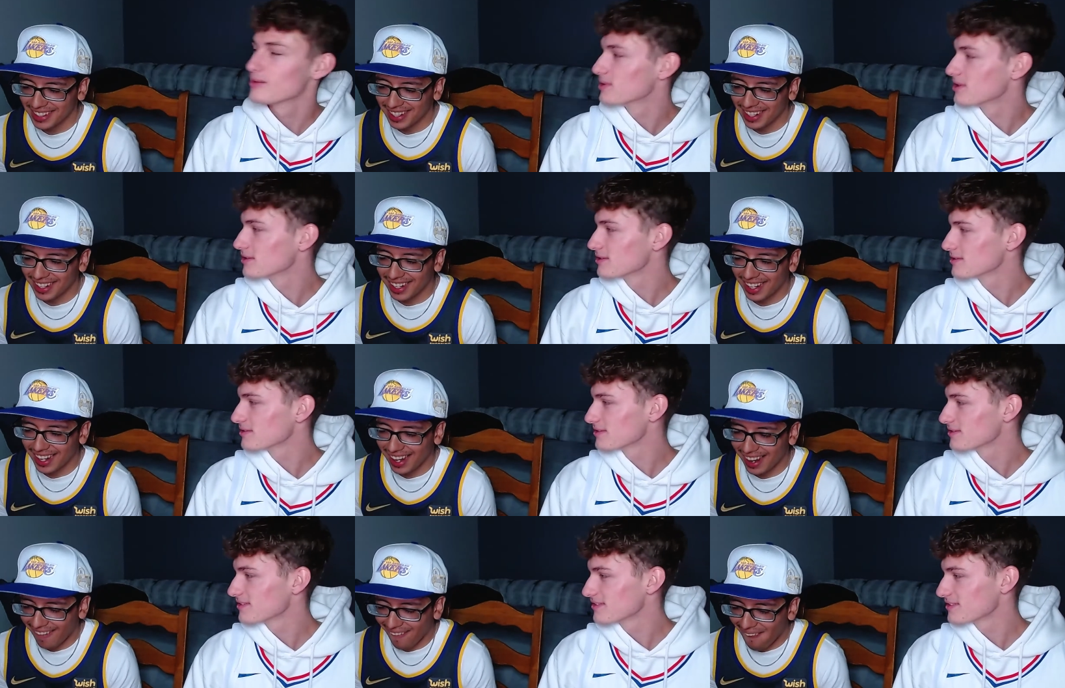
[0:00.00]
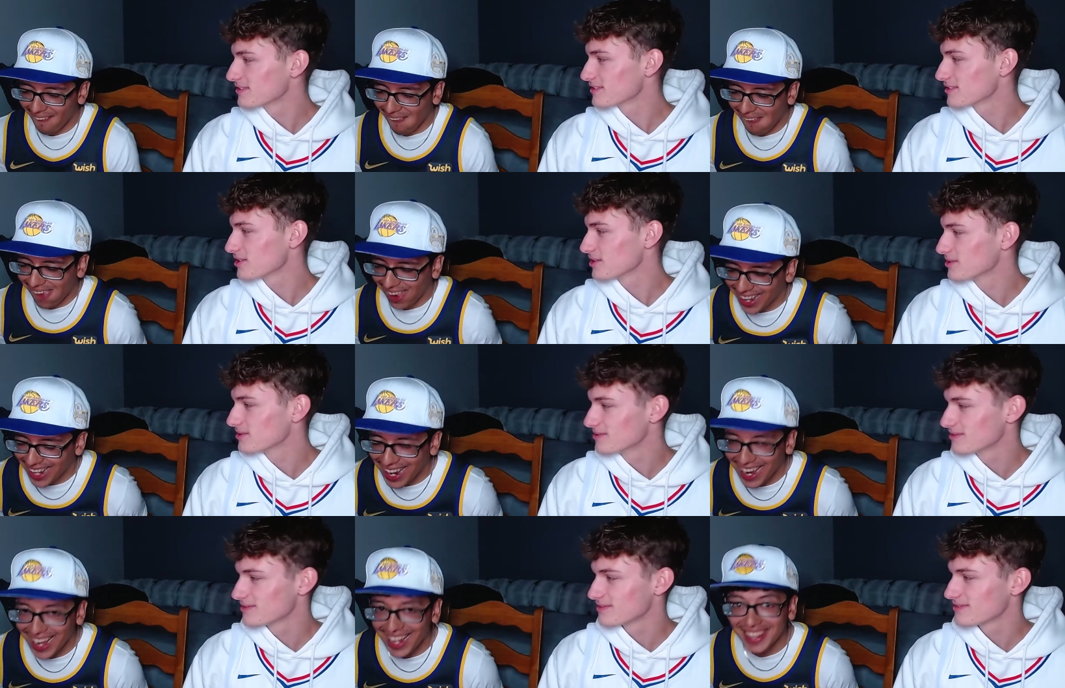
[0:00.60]
Speaker 1: man. So
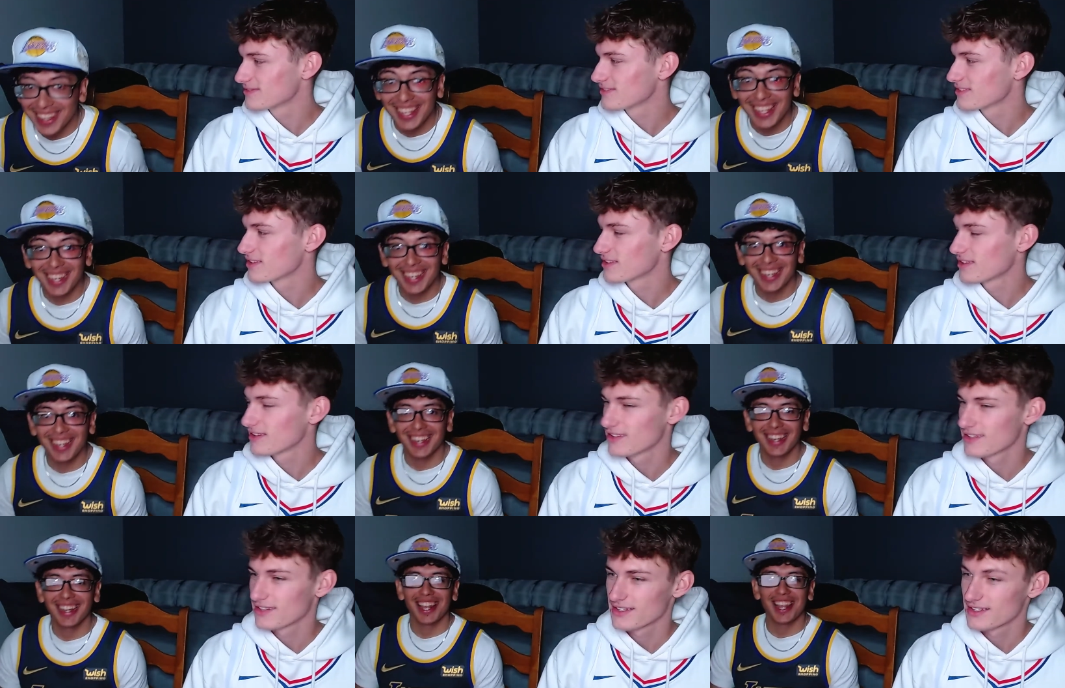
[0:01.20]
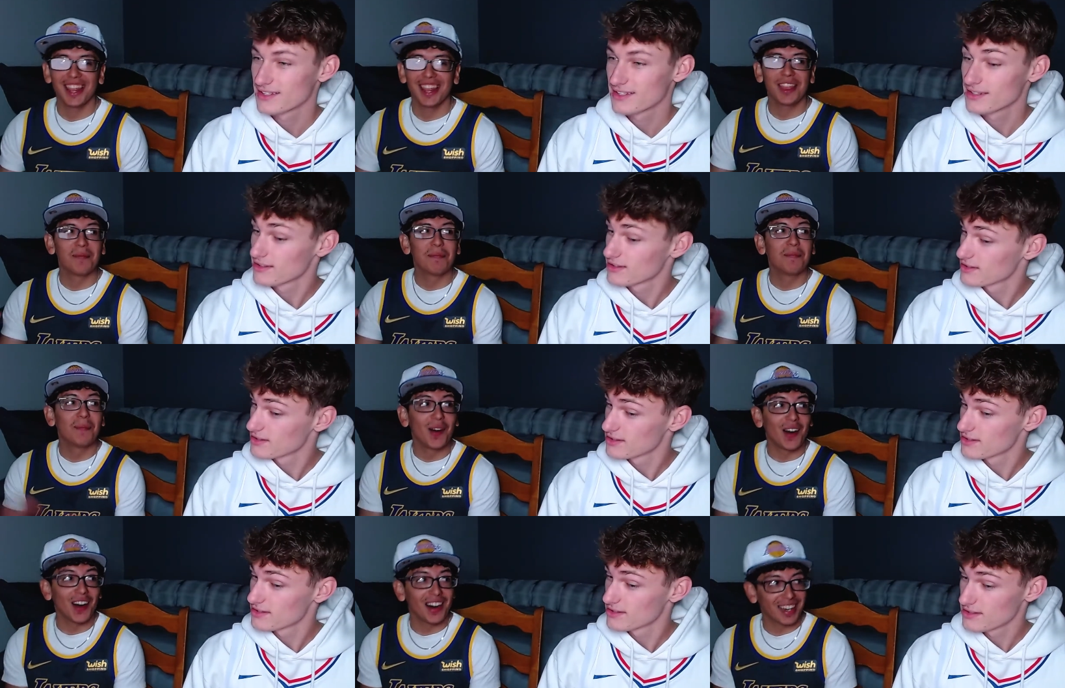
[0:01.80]
I think the
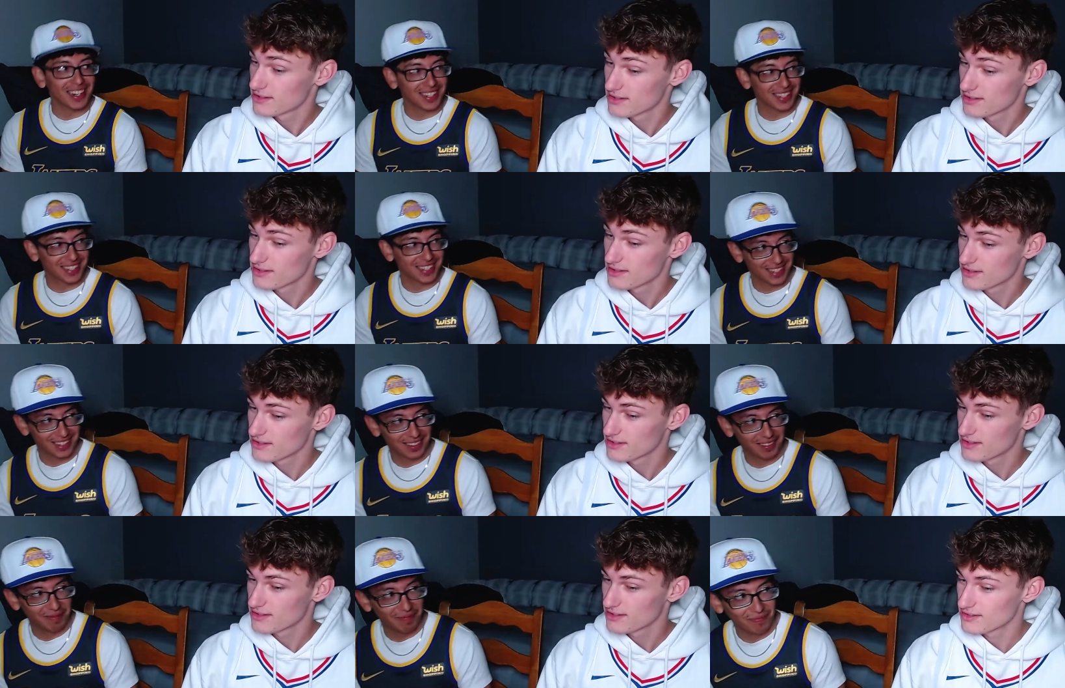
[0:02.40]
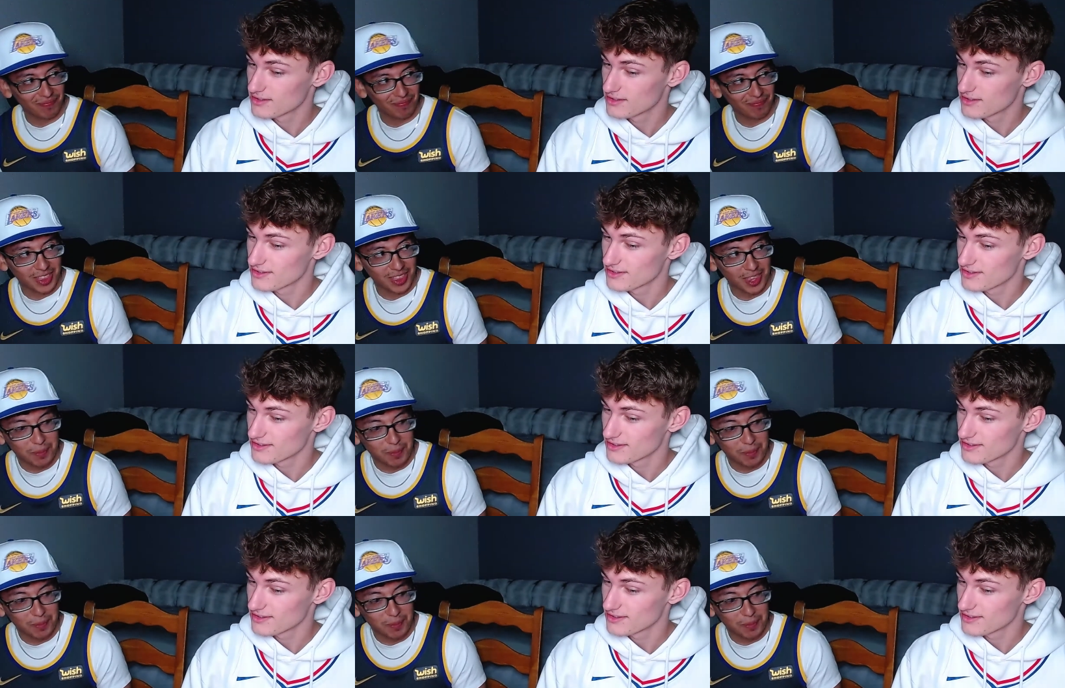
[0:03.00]
Bucks, the